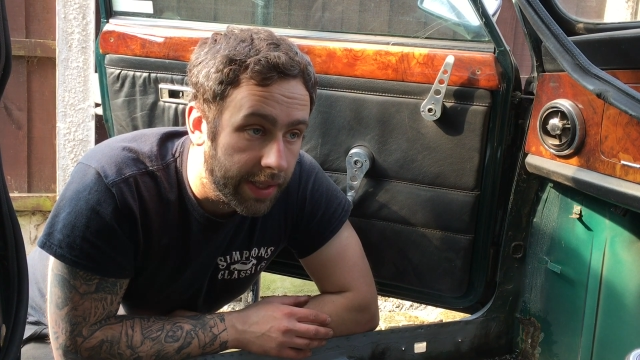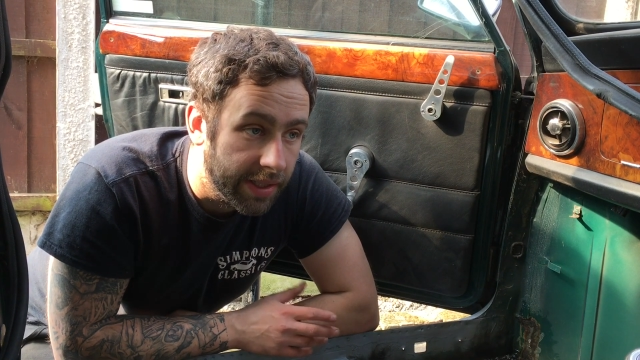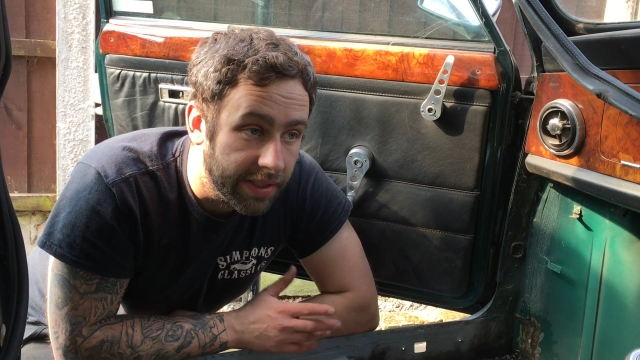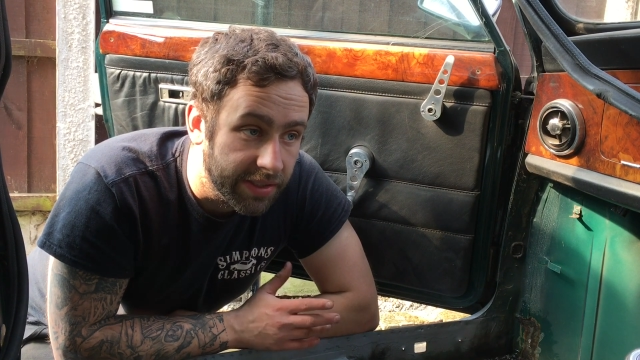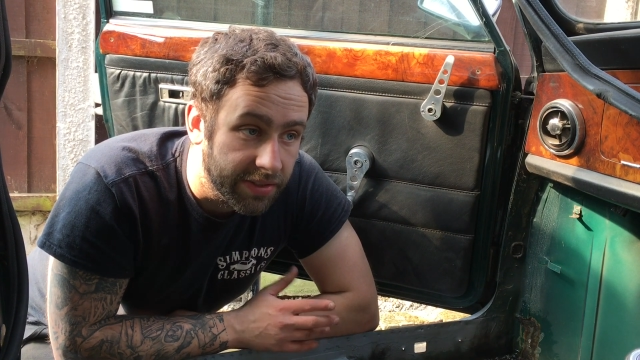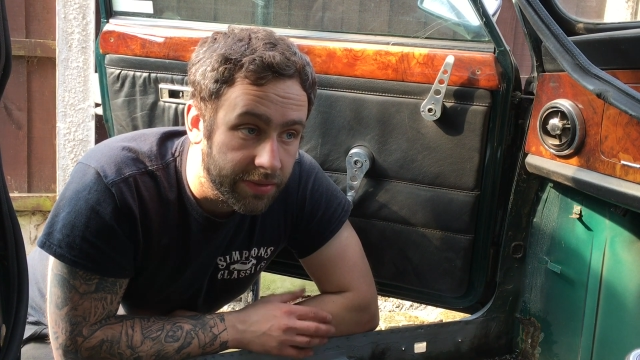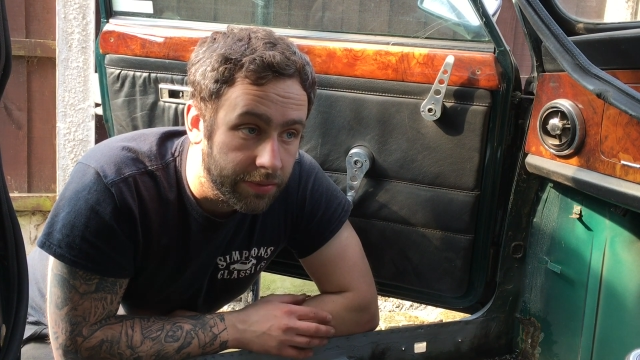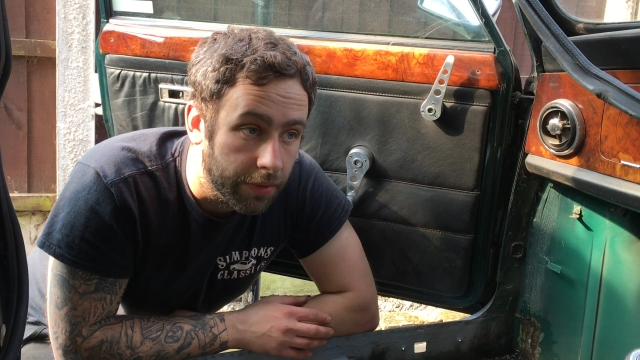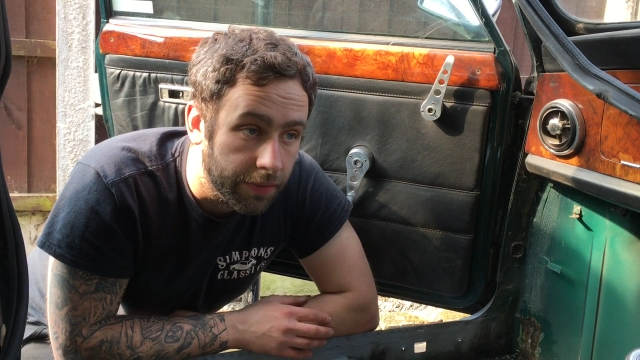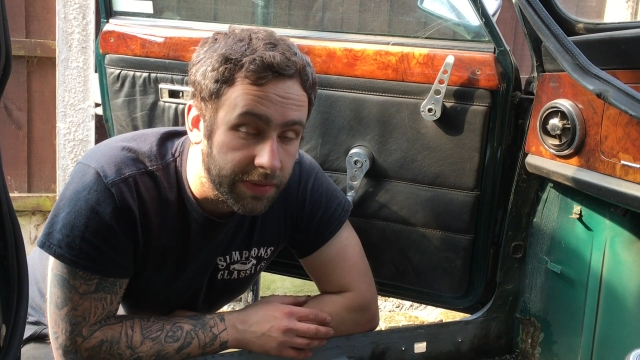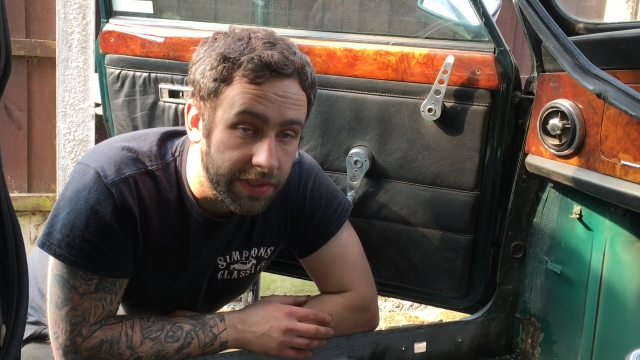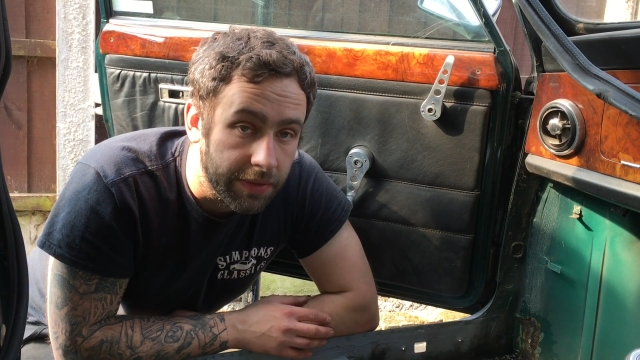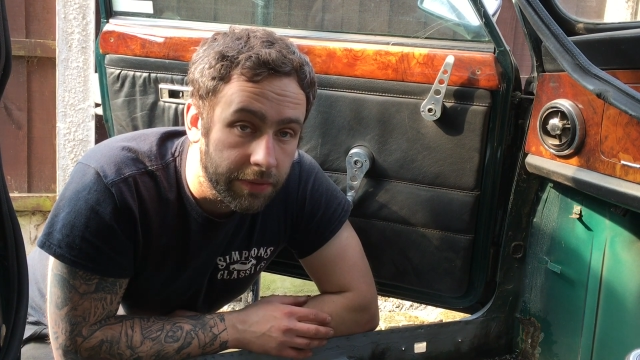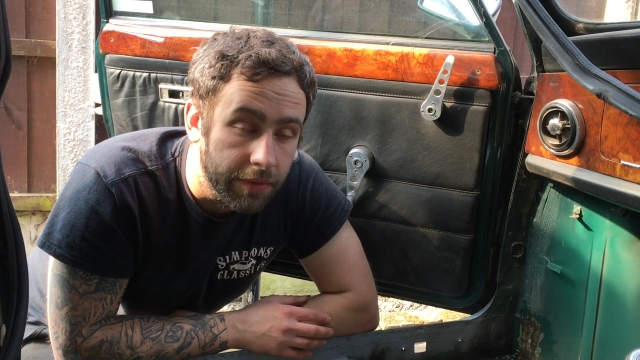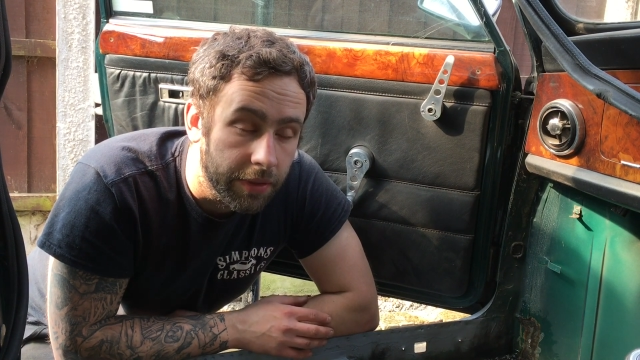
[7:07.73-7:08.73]
and it's
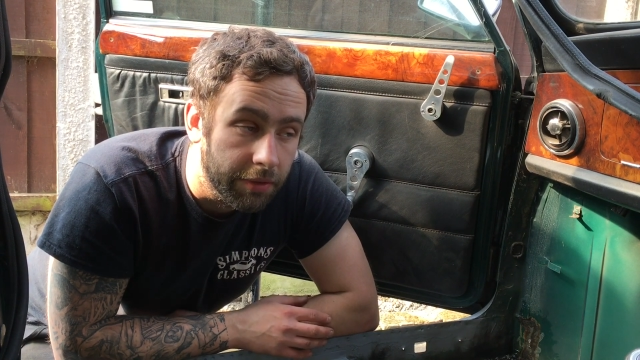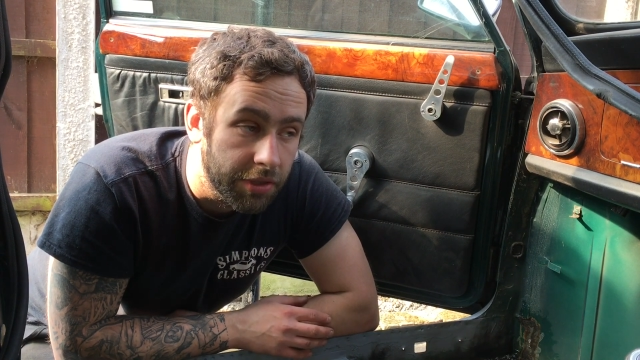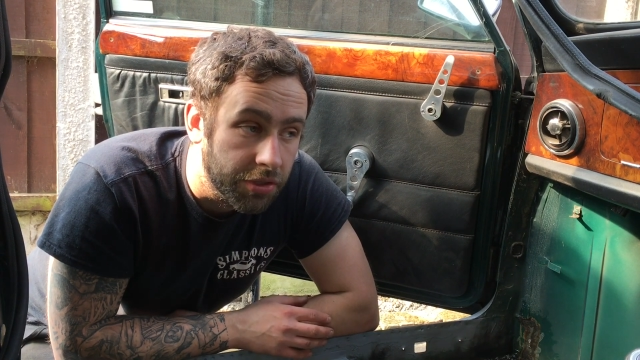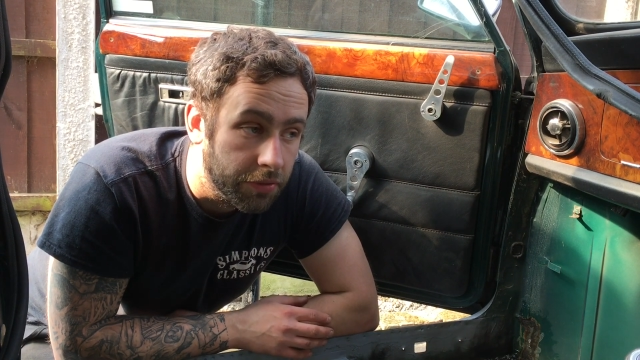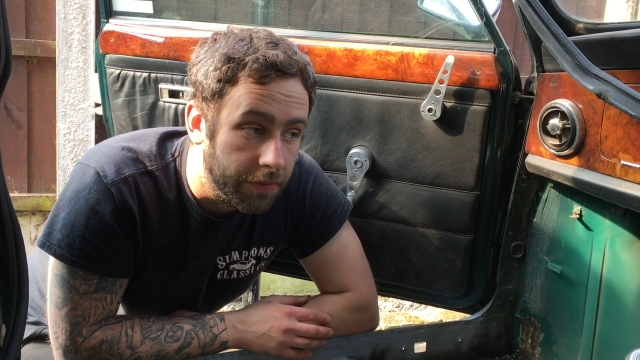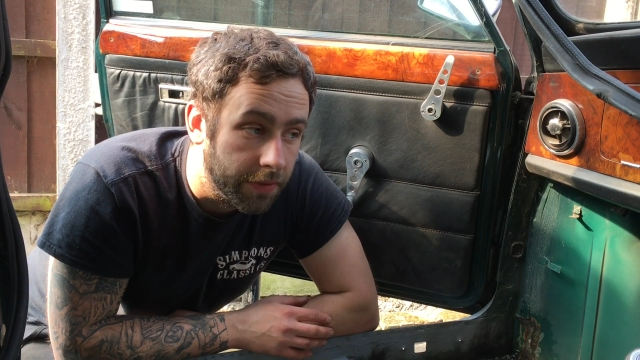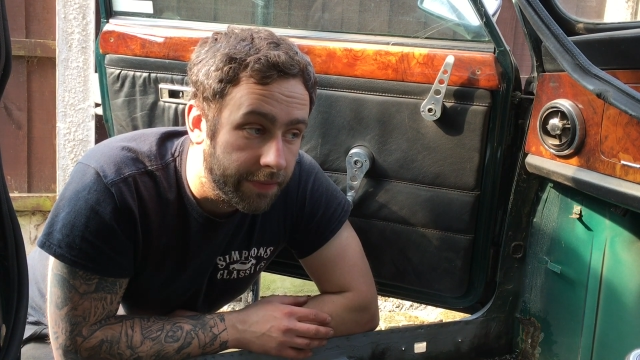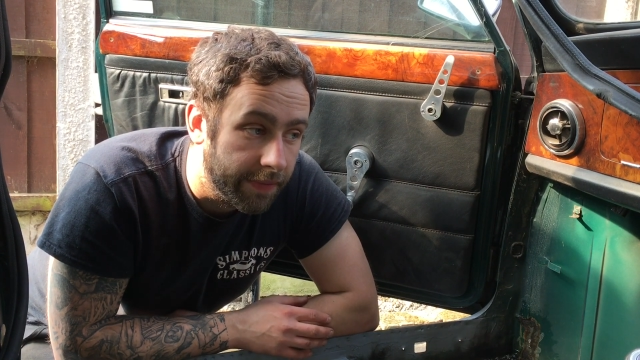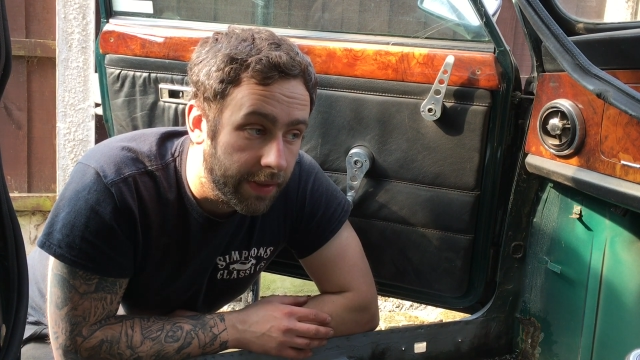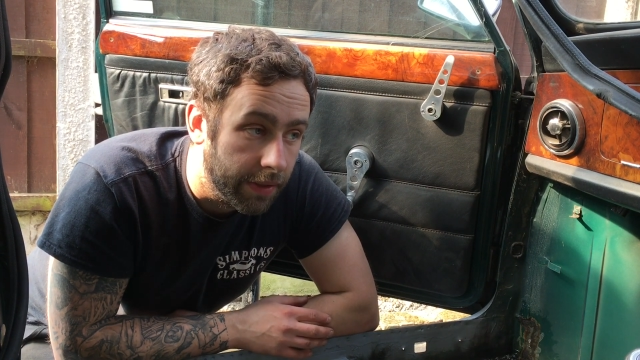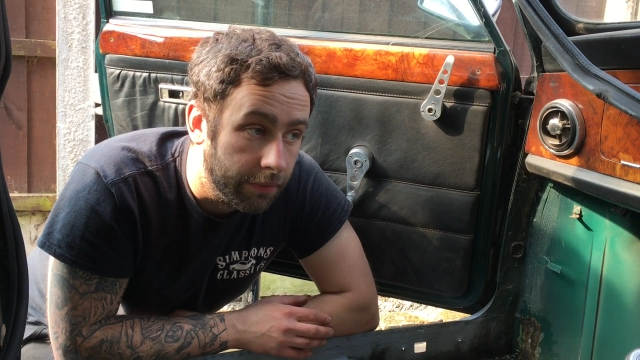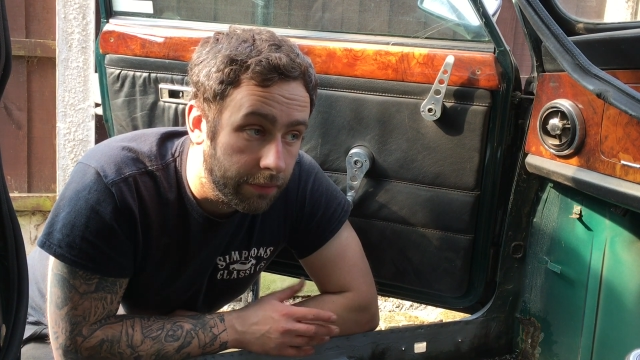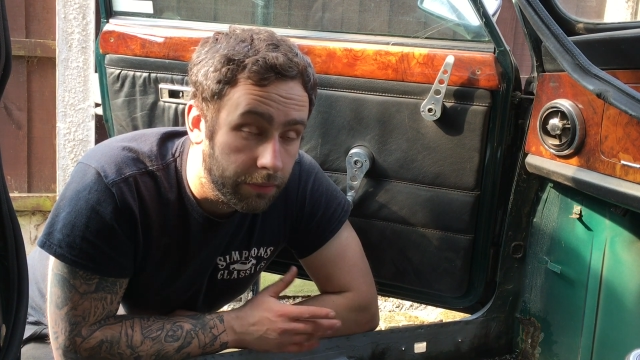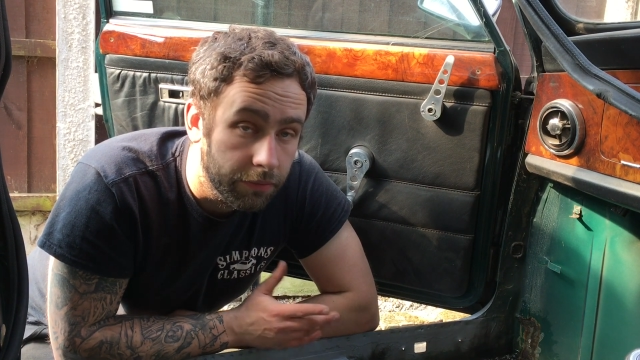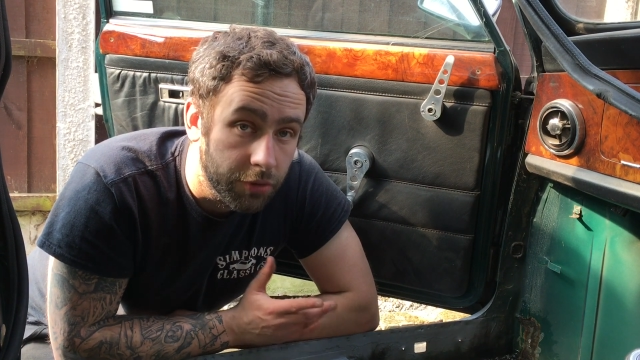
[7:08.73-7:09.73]
obviously original from the